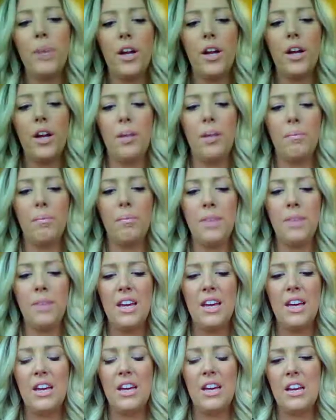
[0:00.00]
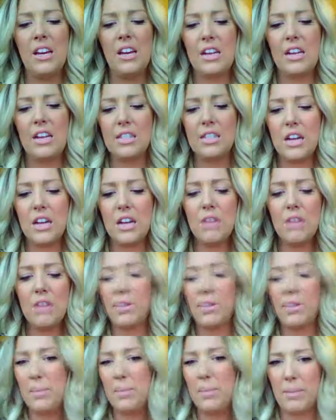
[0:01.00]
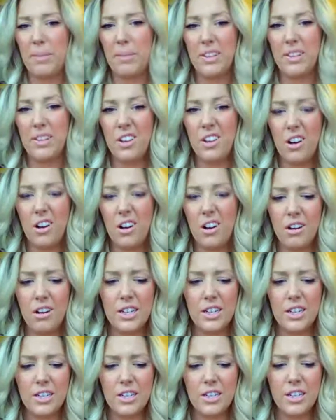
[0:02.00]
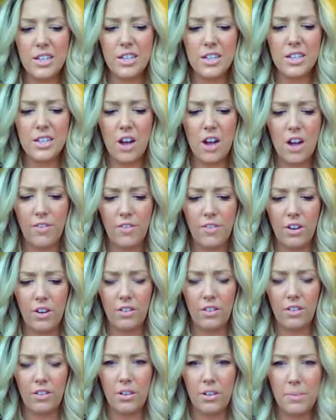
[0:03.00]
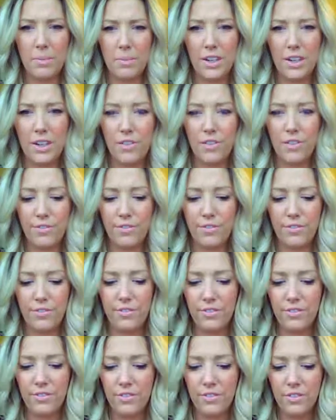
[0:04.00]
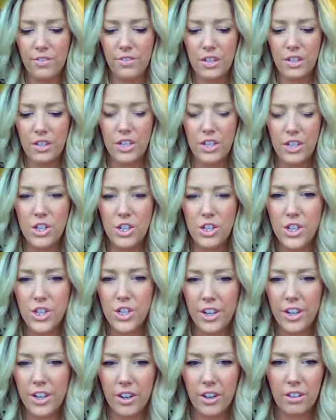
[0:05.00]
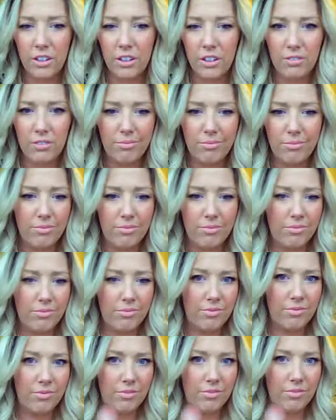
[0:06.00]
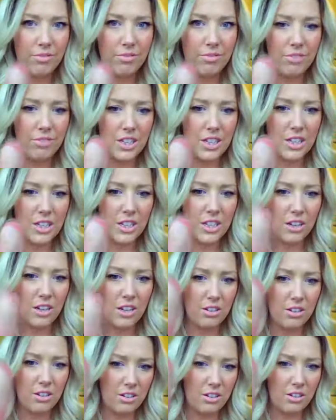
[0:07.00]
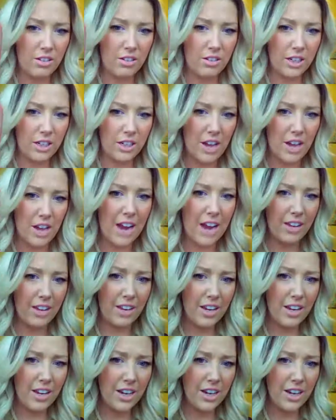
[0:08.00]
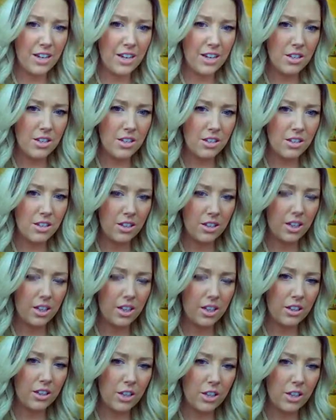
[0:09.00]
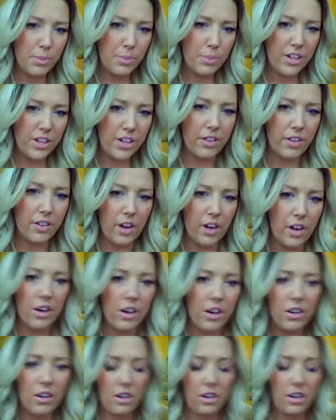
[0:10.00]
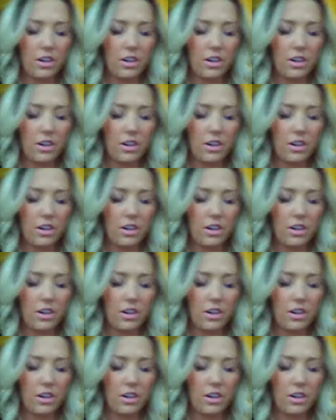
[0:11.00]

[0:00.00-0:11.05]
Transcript: But it's not really pigmented at all. It does offer a little bit of sheer, let's see, like a highlight, I guess. Looks pretty good there.